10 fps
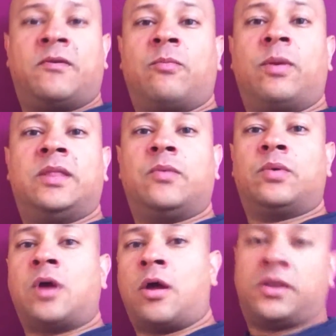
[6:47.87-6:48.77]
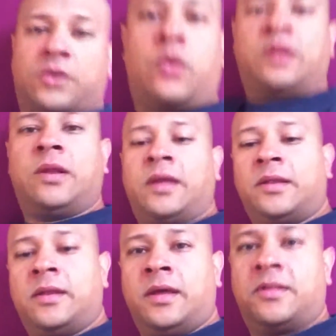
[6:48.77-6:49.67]
everybody that we're talking to
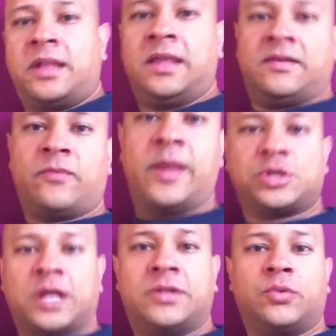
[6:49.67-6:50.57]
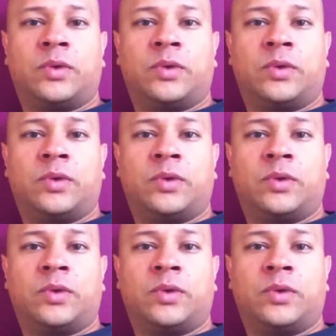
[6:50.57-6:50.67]
and sending information out to.